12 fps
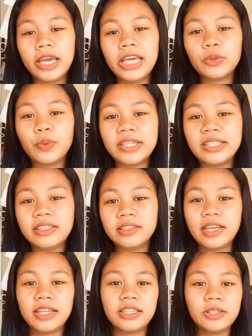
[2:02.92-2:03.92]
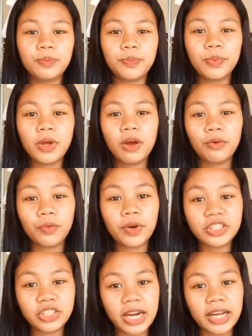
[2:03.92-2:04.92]
It was intended
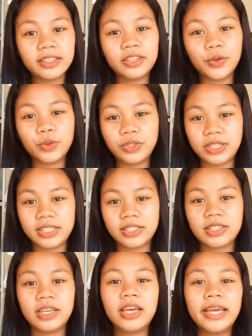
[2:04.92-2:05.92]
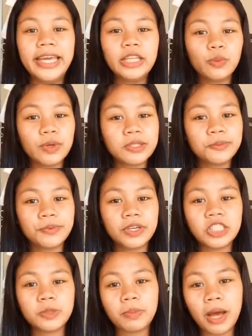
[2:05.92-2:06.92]
for a child audience. It was
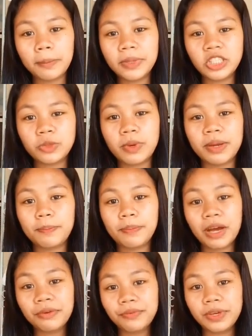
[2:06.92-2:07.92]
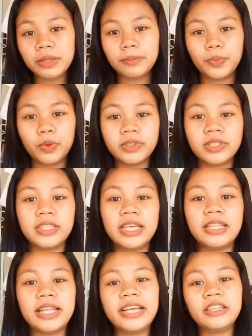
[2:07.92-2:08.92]
first published by Puffin Books
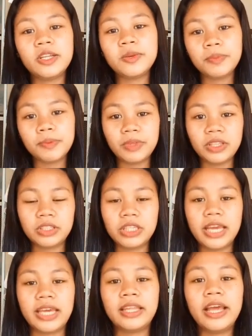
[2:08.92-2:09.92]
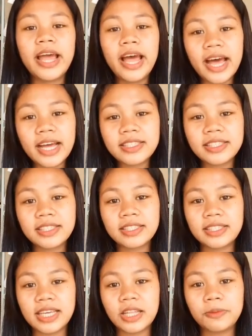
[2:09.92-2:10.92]
in 1953 and has
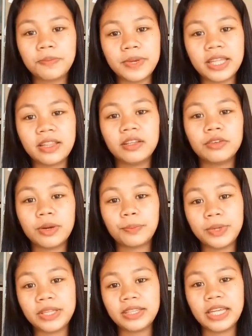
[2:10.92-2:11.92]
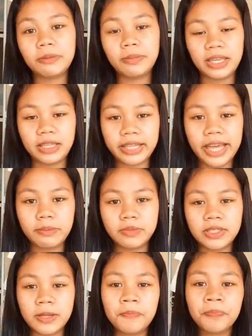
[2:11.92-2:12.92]
since been reprinted many
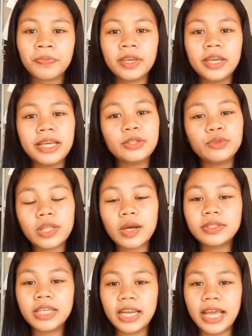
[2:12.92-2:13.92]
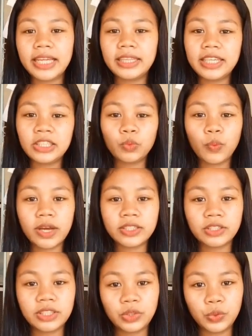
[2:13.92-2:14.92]
times. In 2008, it
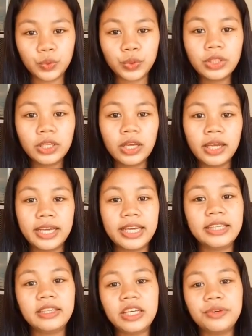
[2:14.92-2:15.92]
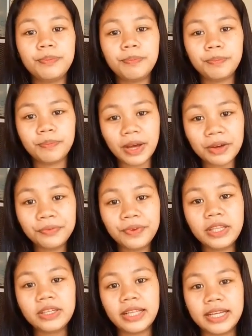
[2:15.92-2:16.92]
was reissued in the
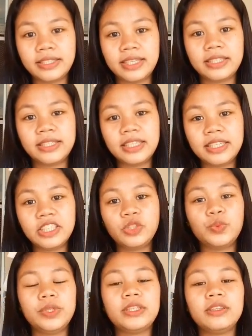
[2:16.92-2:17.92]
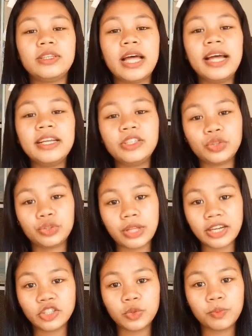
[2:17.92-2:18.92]
Puffin Classic series with an
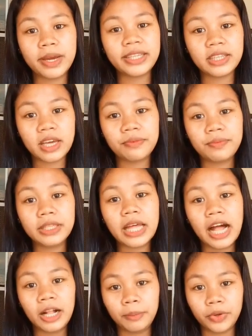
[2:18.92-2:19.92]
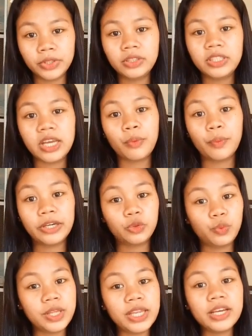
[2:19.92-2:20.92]
introduction by David Almond, the
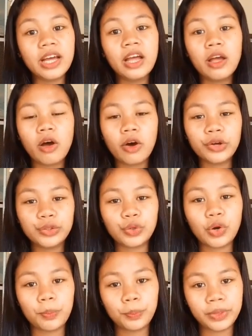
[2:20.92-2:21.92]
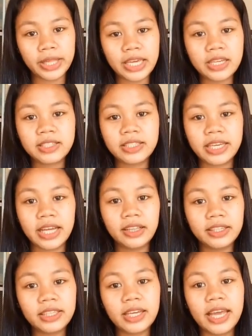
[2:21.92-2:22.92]
award-winning author of Clay,
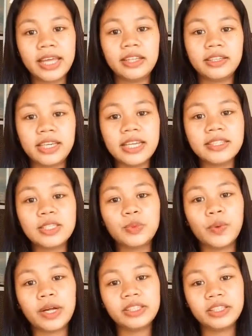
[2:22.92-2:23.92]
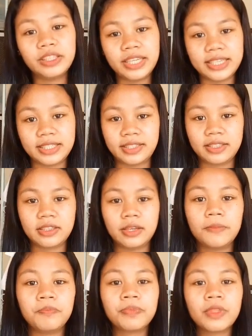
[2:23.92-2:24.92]
Skellig, and Keats' Wilderness,
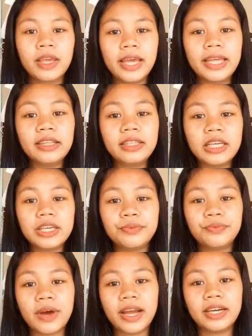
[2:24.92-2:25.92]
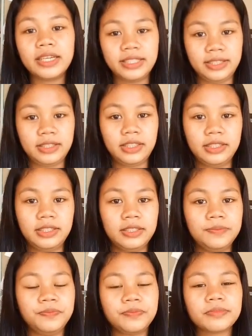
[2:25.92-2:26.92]
and the Fire Eaters,